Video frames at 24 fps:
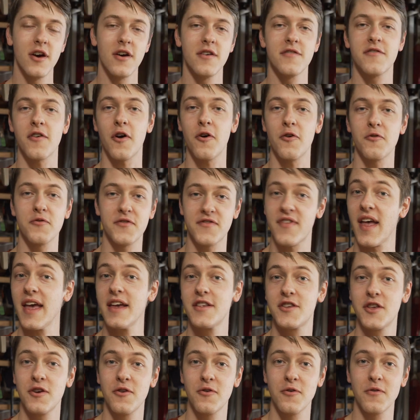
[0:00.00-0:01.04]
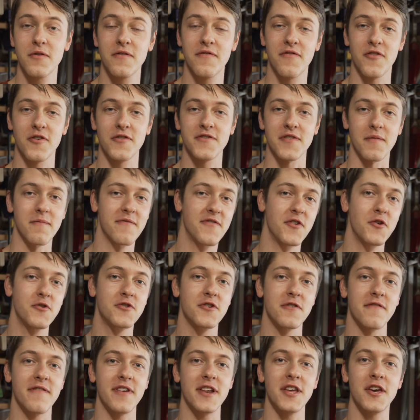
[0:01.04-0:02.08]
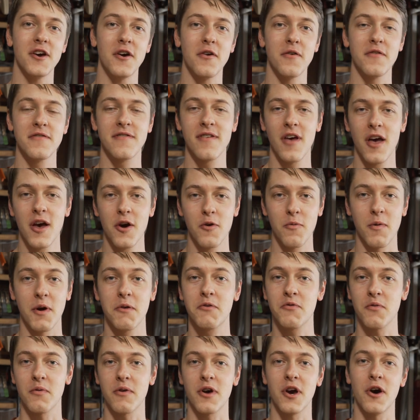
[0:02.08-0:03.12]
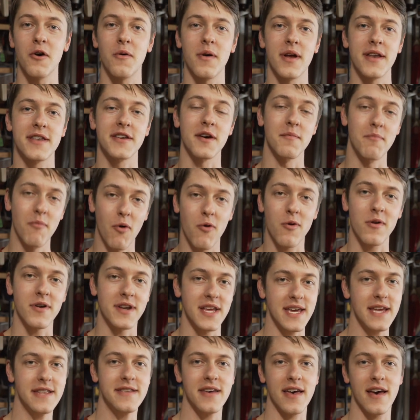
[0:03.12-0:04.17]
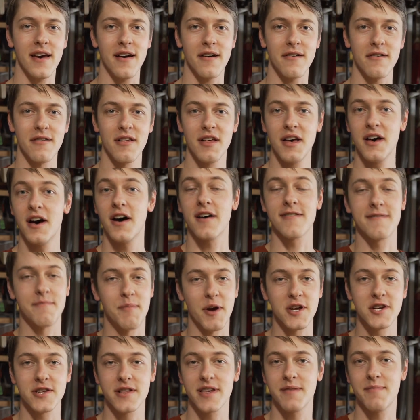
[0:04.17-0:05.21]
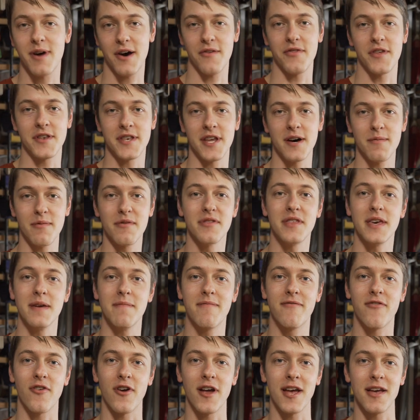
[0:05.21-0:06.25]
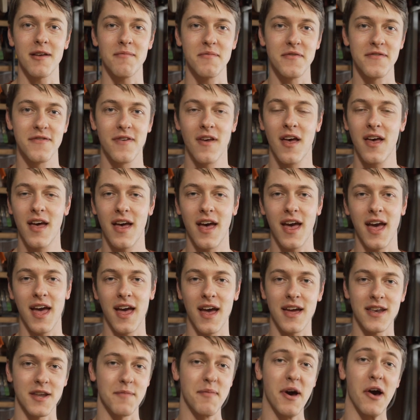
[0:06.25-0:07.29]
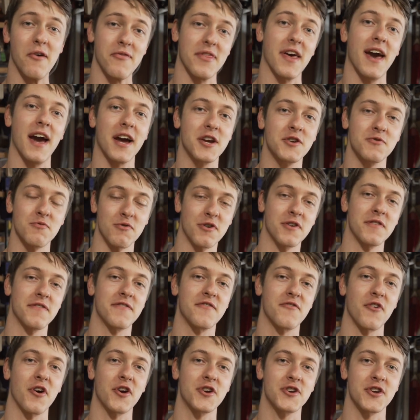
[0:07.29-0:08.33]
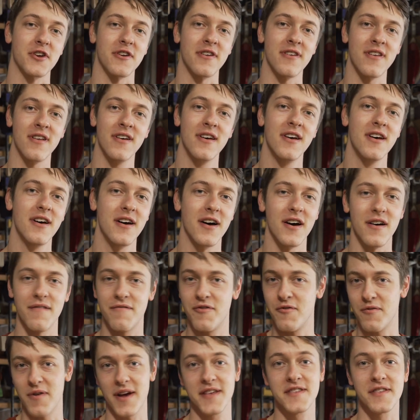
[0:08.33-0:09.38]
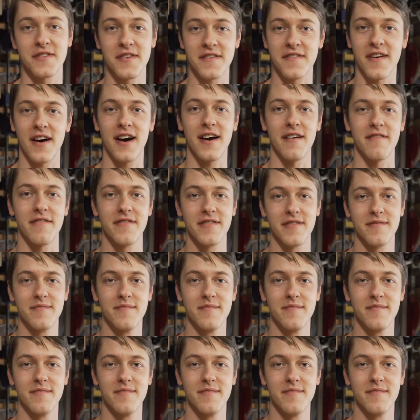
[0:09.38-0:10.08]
So stay tuned for some future videos which will go into more detail, especially about the double deep frames and about the actual construction of the rest of this hive.